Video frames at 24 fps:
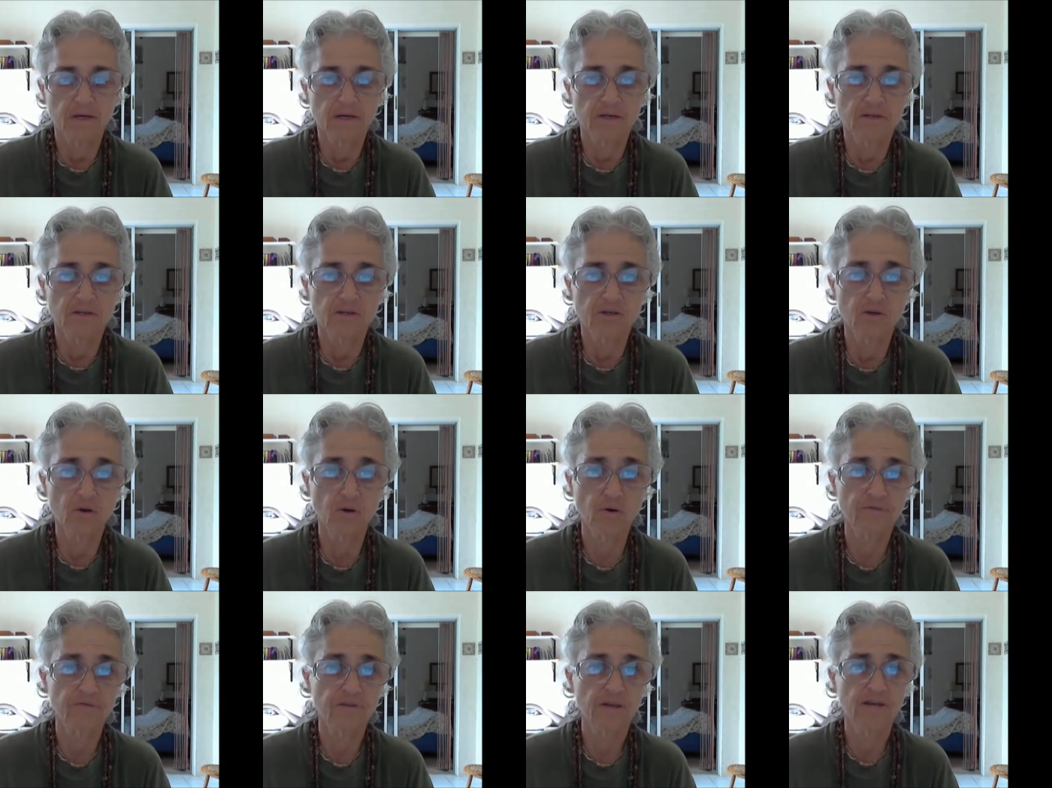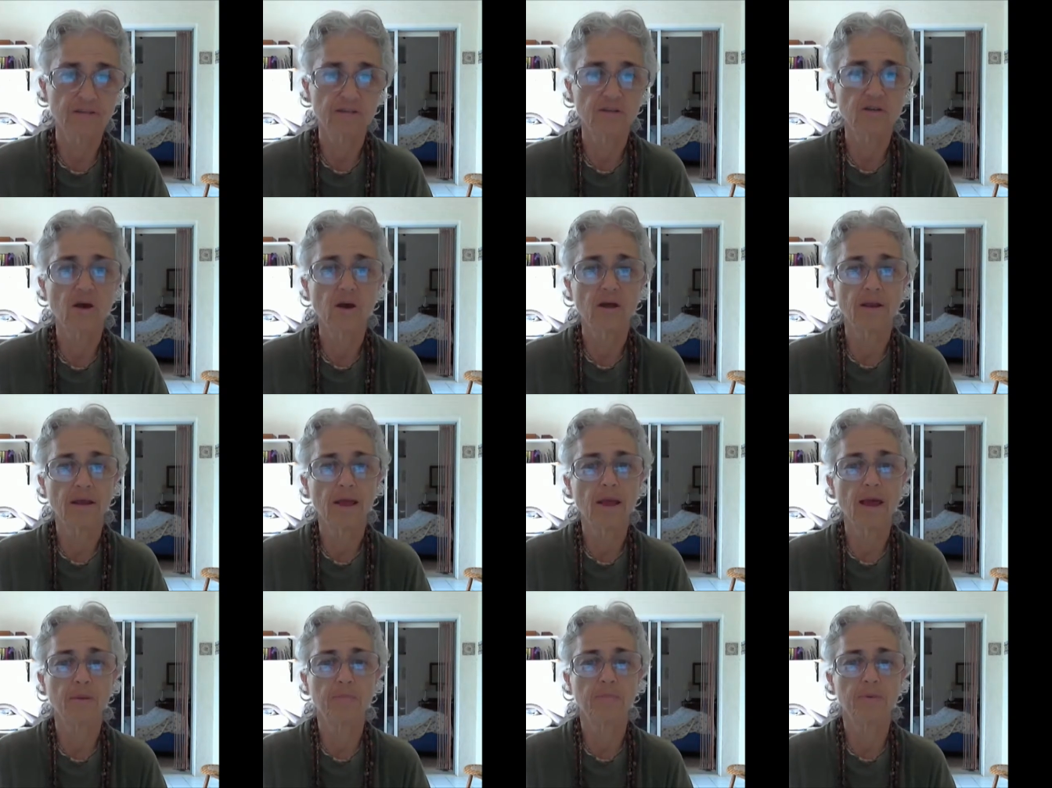So if that's not
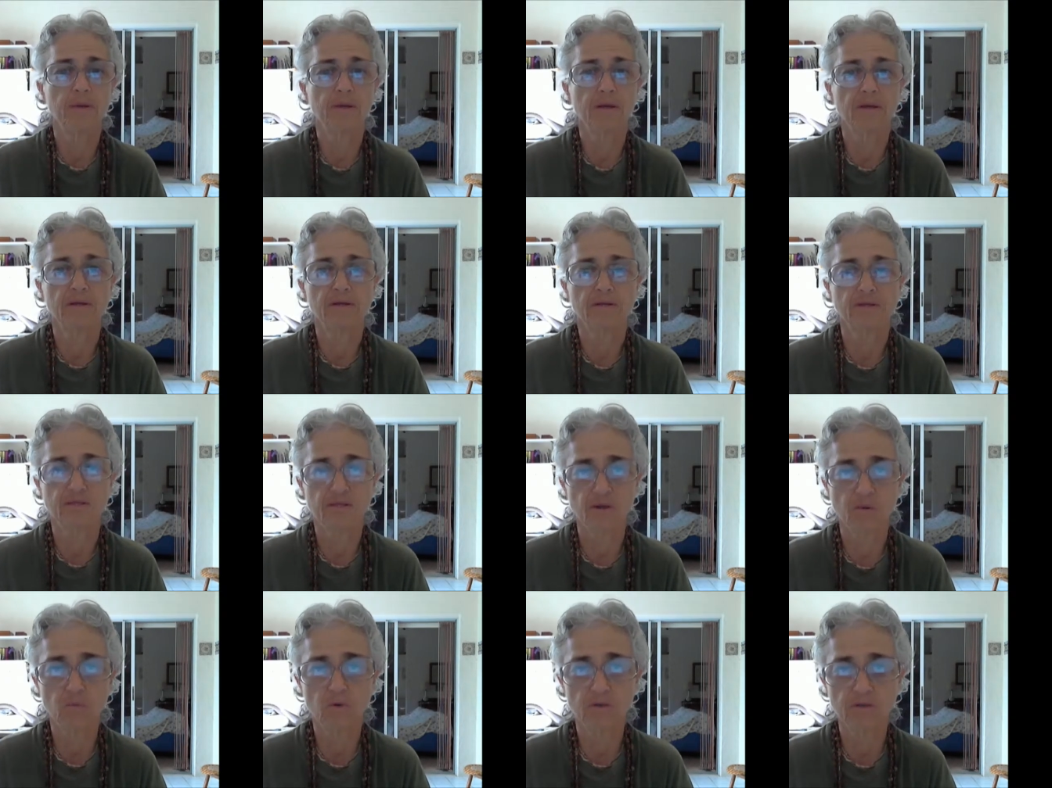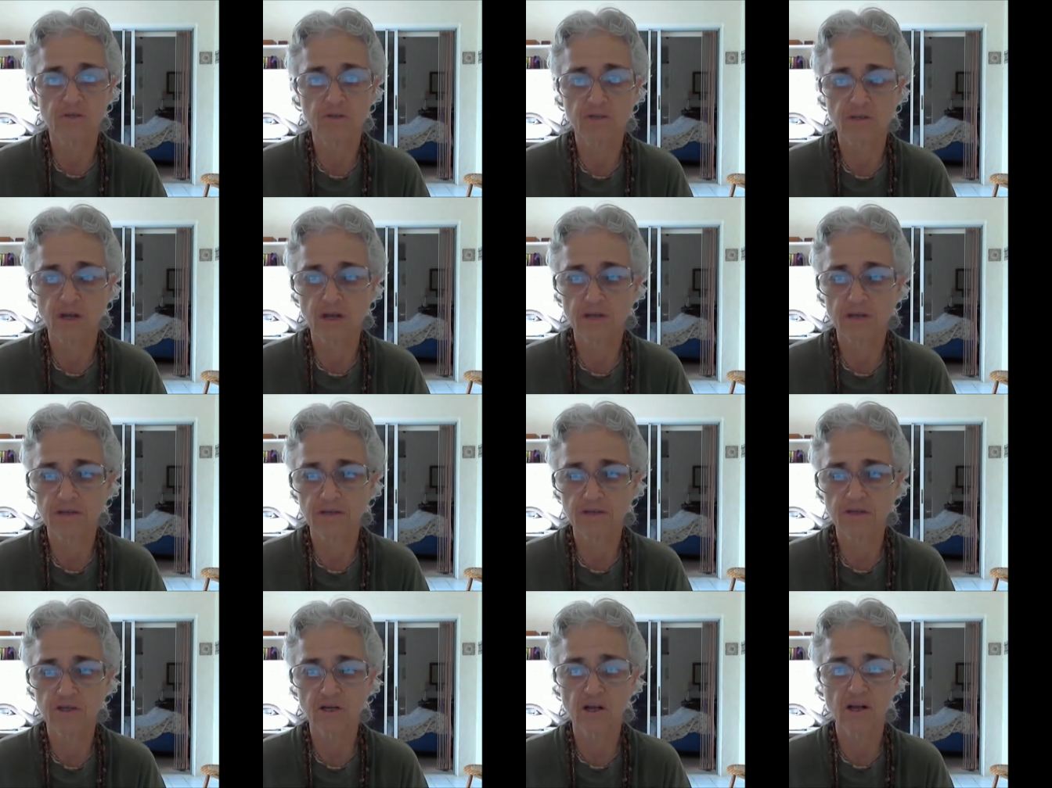happening and someone's
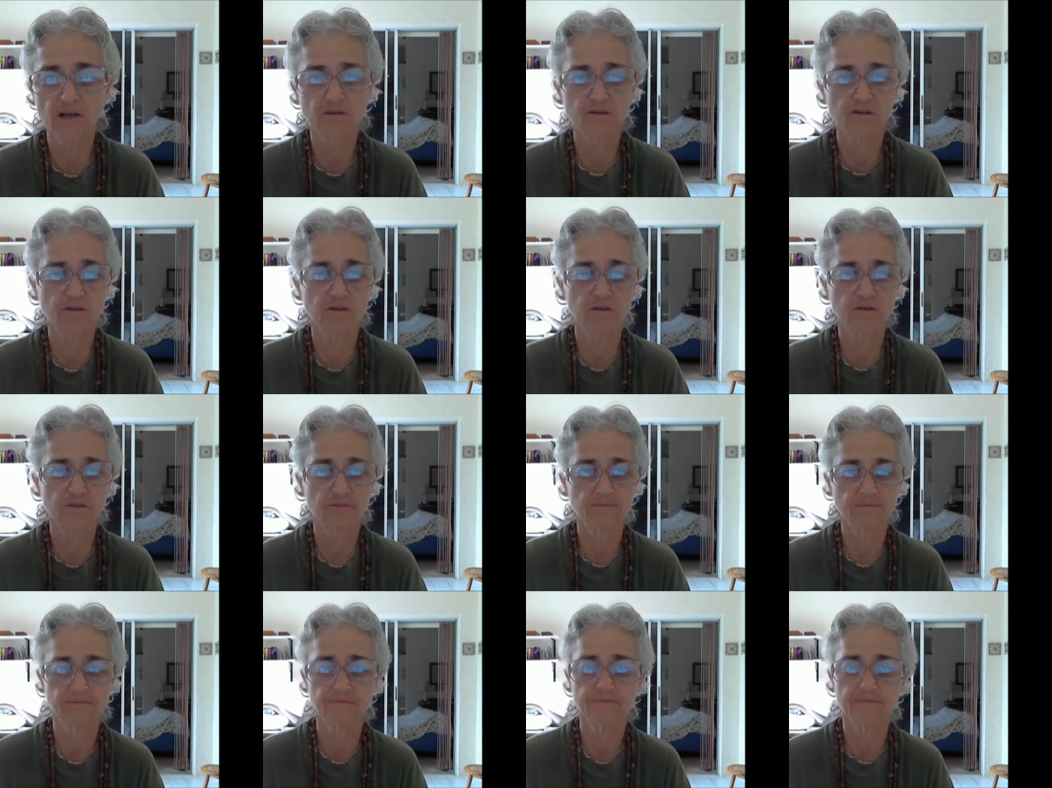studying Shastra,